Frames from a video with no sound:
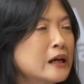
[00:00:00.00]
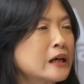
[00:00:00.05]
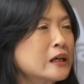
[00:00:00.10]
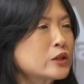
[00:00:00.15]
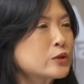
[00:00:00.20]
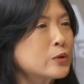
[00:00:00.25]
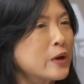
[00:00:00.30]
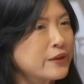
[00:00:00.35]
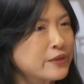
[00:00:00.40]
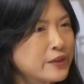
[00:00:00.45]

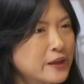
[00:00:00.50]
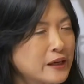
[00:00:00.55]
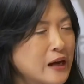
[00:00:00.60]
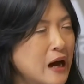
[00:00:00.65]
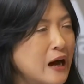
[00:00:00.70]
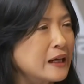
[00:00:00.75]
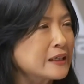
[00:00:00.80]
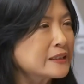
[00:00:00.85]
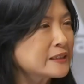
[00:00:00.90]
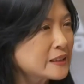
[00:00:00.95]
So I think
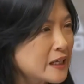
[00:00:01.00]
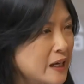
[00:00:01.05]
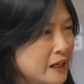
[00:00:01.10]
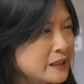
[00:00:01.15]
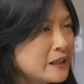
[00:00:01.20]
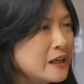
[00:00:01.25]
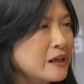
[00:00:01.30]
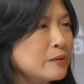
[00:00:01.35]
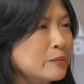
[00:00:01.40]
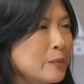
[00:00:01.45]

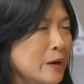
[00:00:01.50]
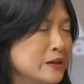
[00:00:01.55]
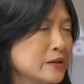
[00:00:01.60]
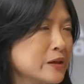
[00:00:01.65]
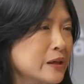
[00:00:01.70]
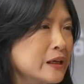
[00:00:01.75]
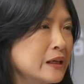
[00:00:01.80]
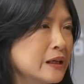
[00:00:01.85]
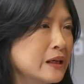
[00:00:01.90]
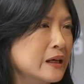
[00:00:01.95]
ASEAN in
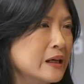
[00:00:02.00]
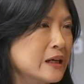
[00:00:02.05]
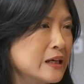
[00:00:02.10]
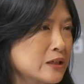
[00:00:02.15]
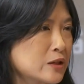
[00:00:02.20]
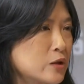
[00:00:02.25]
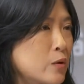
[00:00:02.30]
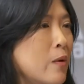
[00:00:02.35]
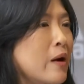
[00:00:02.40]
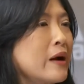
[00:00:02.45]
particular
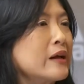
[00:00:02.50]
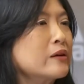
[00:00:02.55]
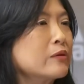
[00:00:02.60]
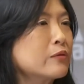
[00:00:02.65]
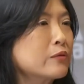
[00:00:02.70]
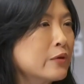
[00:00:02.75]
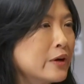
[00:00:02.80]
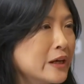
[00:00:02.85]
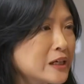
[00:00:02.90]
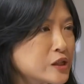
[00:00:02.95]
is quite
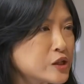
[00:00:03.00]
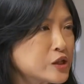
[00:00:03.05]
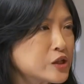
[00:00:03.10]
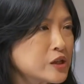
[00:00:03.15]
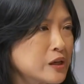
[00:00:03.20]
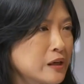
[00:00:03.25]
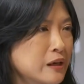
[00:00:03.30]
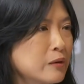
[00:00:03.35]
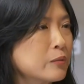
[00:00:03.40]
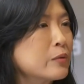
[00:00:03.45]
rich
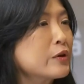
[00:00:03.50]
uh,